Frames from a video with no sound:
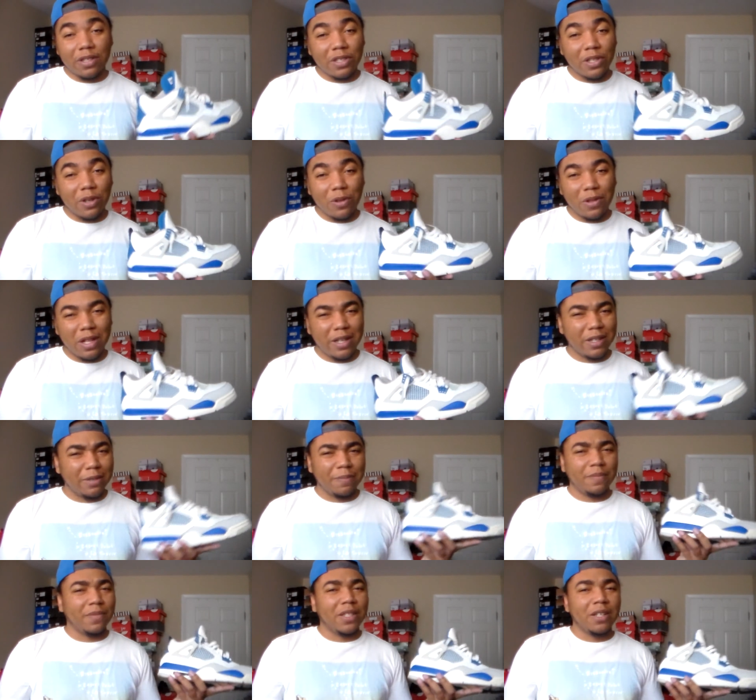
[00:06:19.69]
So like,
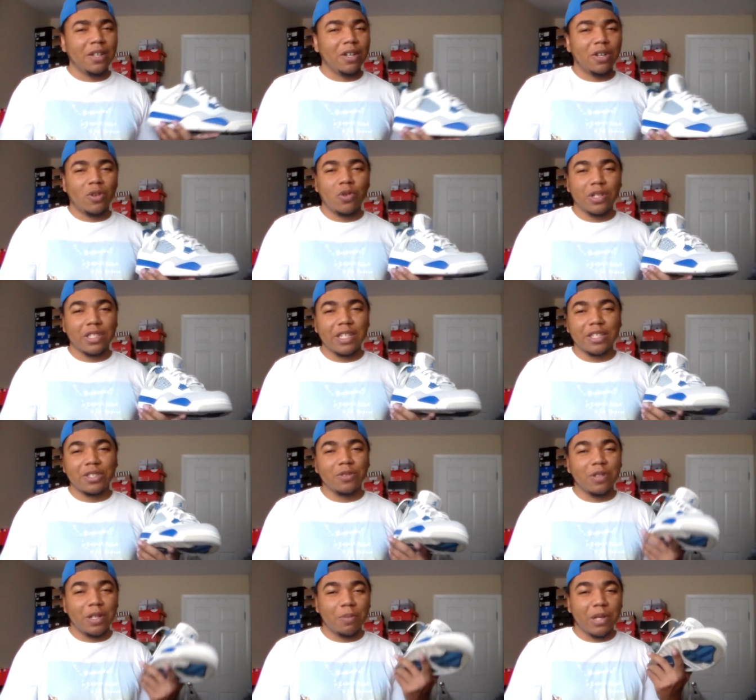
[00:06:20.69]
of course that
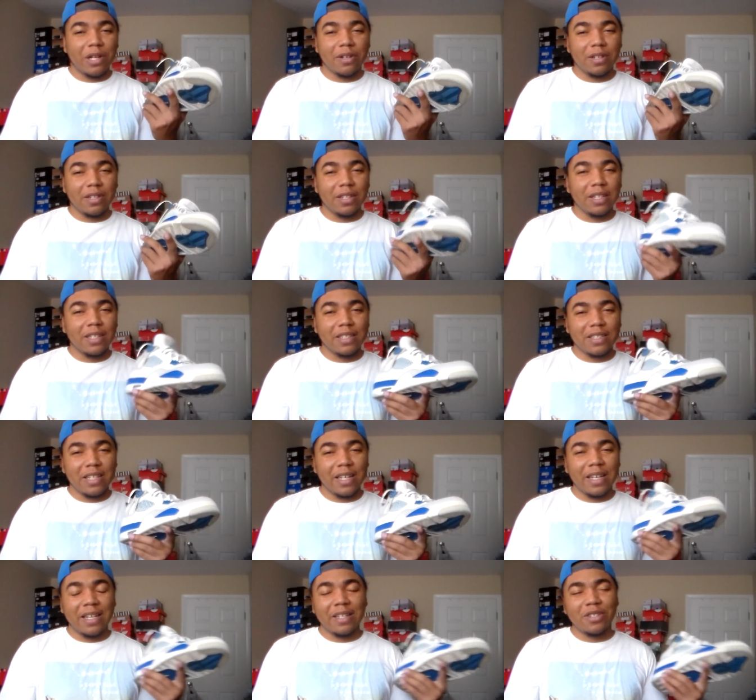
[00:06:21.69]
shoe looked better than this.
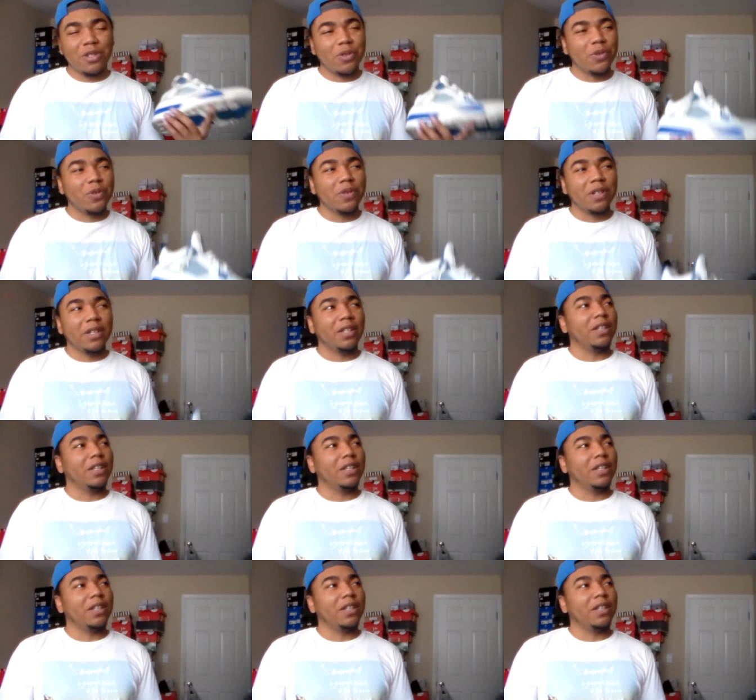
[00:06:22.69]
And two,